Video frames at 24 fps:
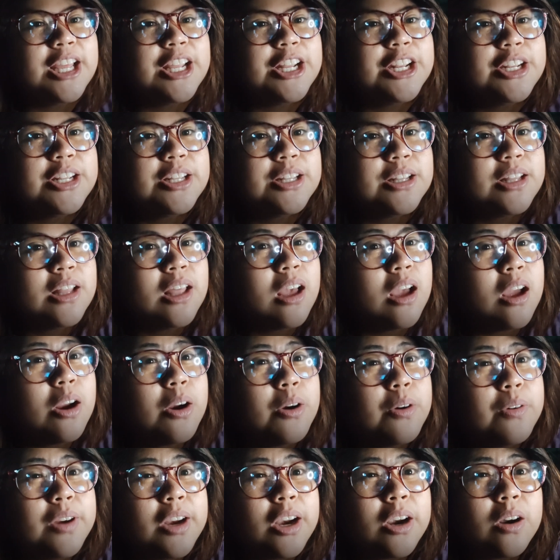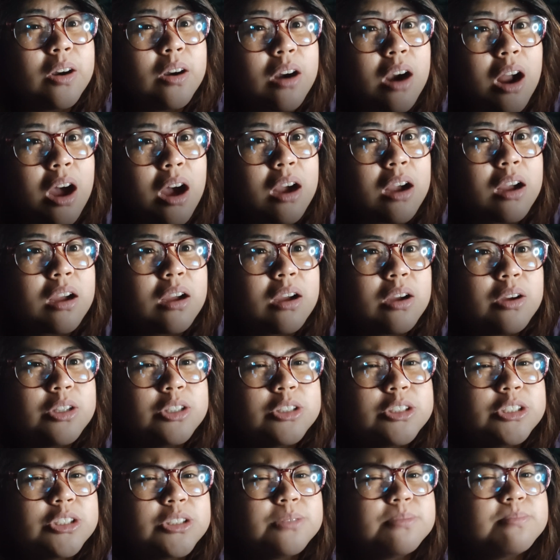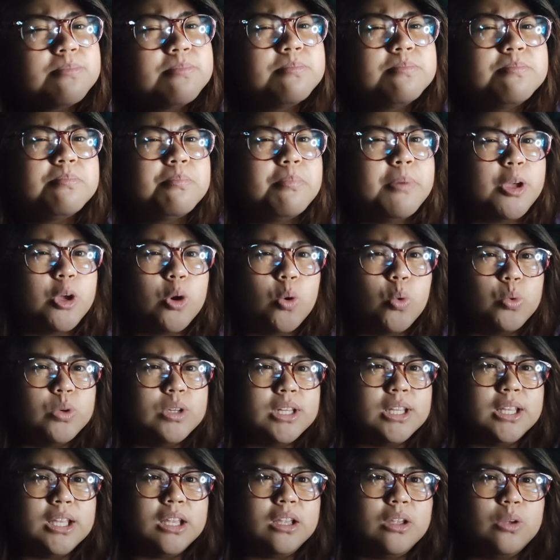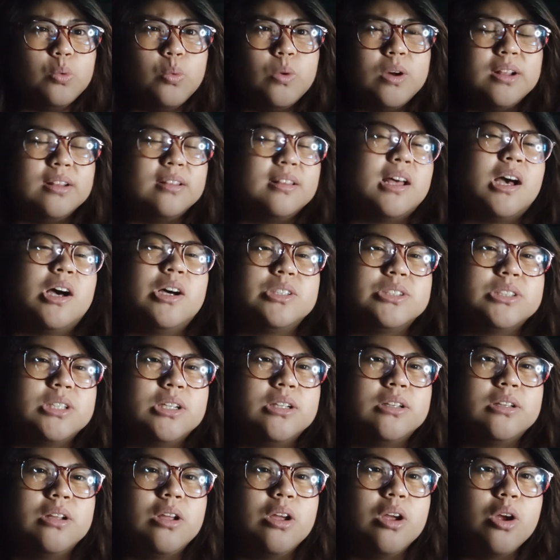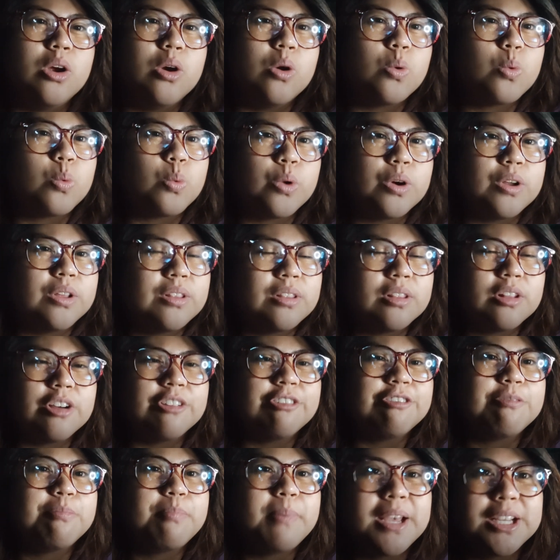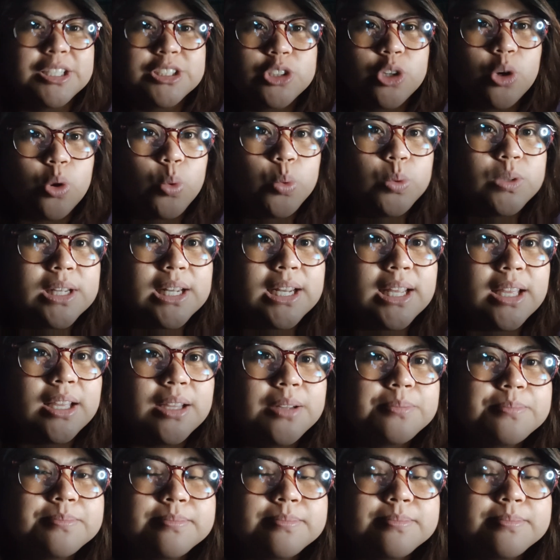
and rear rack by only 1,000 worth of peso only.